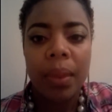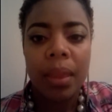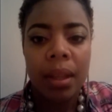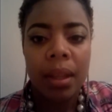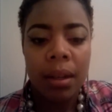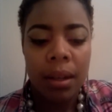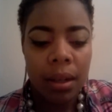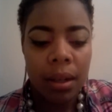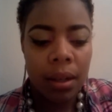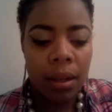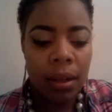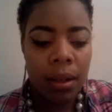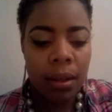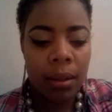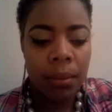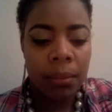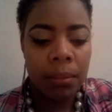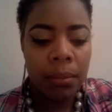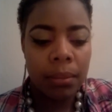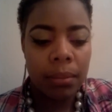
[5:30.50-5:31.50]

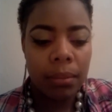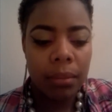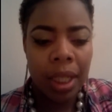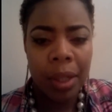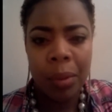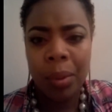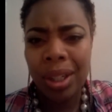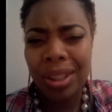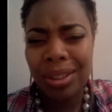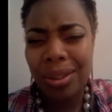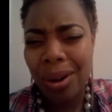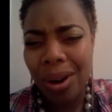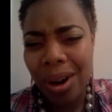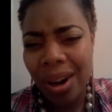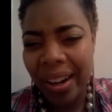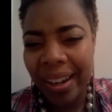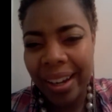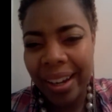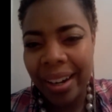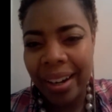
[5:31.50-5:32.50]
um, it works on all
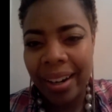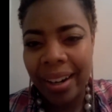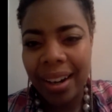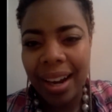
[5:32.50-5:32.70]
hair.